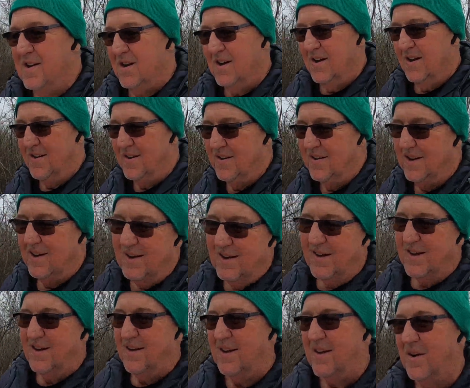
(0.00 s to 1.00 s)

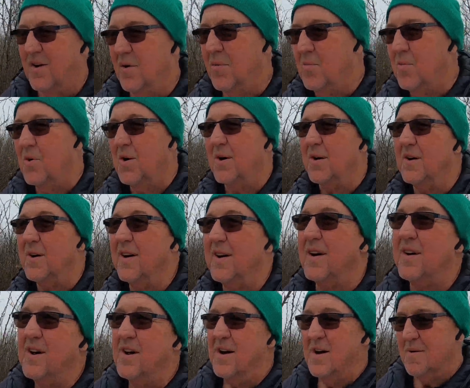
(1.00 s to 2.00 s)
on what
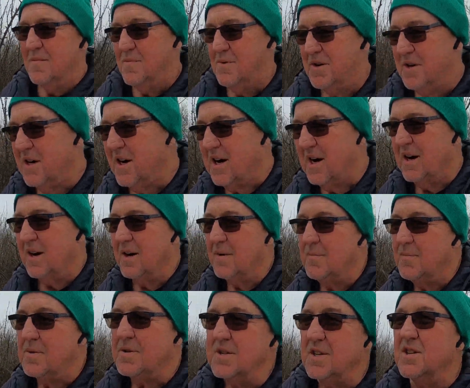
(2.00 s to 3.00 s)
particular
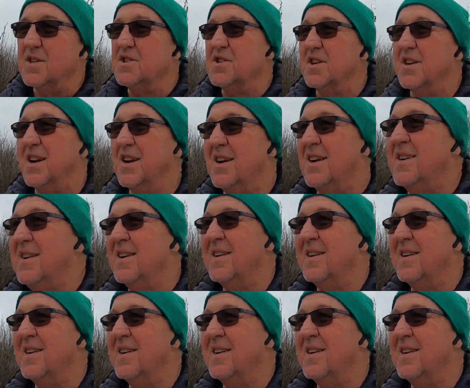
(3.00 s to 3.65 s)
position.